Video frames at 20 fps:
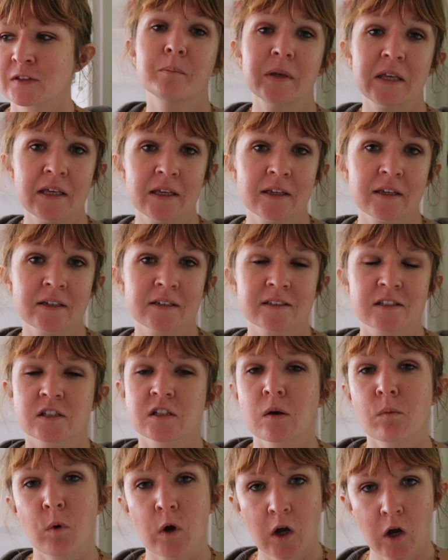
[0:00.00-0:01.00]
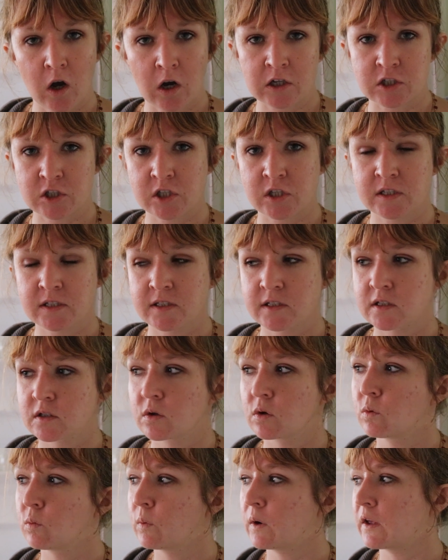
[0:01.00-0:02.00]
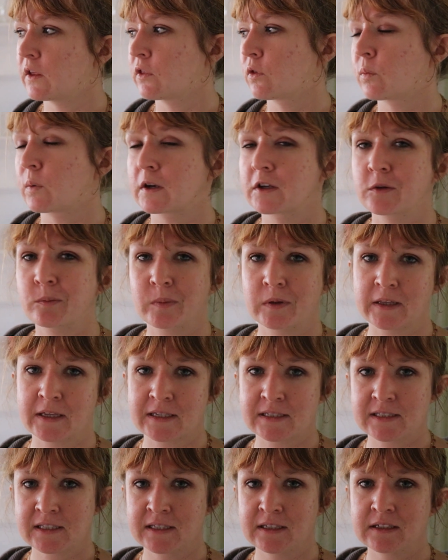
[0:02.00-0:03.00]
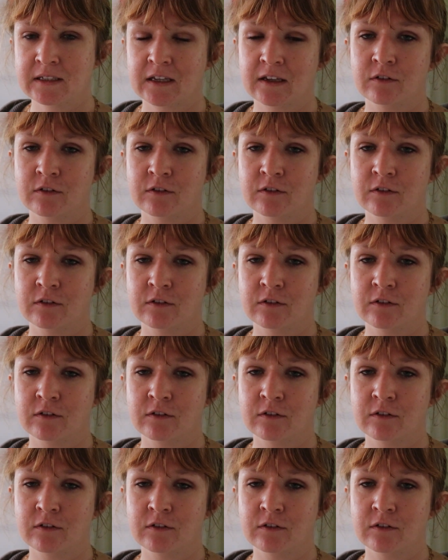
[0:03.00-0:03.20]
Be somewhat cautious with where you plant it